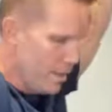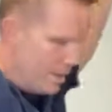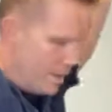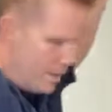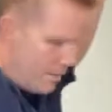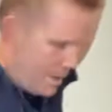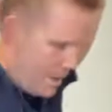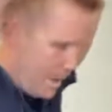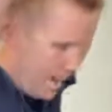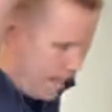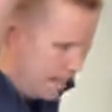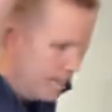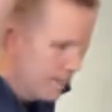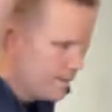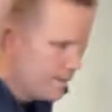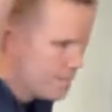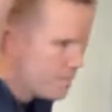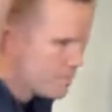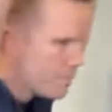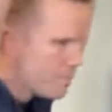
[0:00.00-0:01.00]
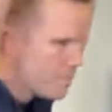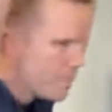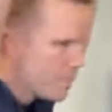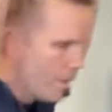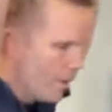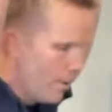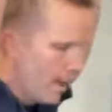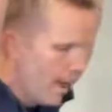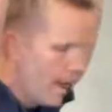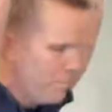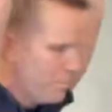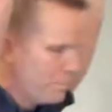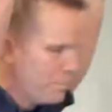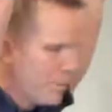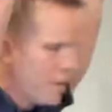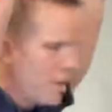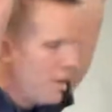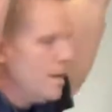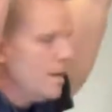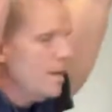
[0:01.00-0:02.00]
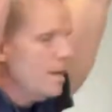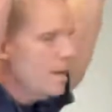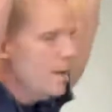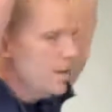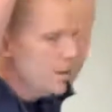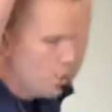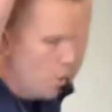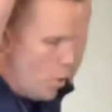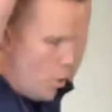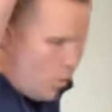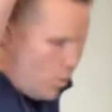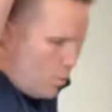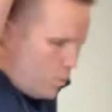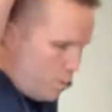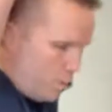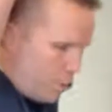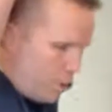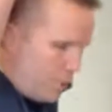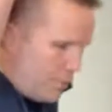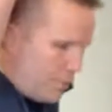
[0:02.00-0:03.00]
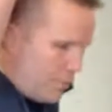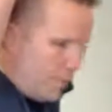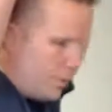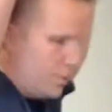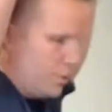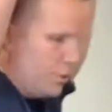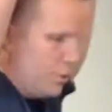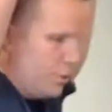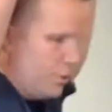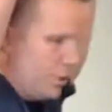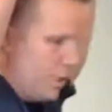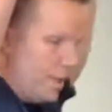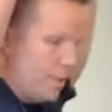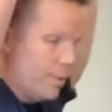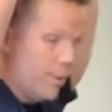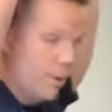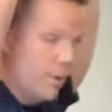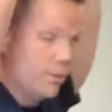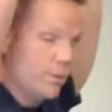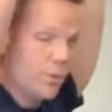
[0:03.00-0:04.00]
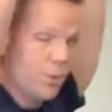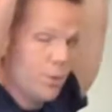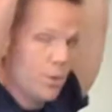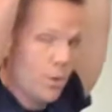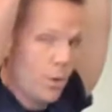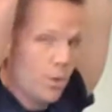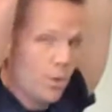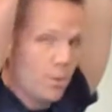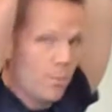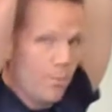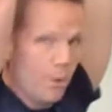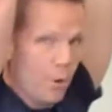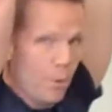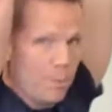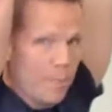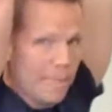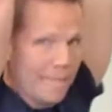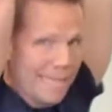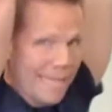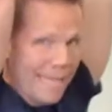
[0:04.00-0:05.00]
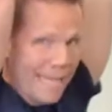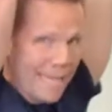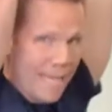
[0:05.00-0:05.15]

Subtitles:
and up high, right? So just for general shoulder mobility